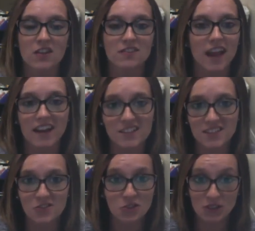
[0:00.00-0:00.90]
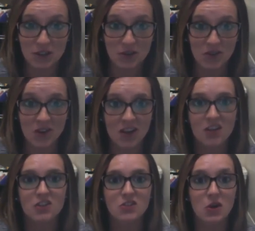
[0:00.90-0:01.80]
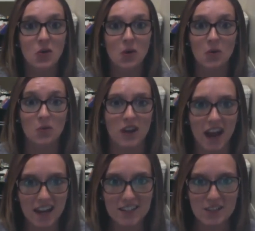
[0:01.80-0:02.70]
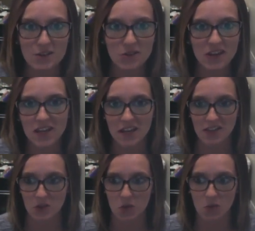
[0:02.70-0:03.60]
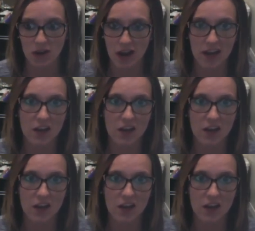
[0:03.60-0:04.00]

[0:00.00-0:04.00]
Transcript: That isn't true. So what I do is, when I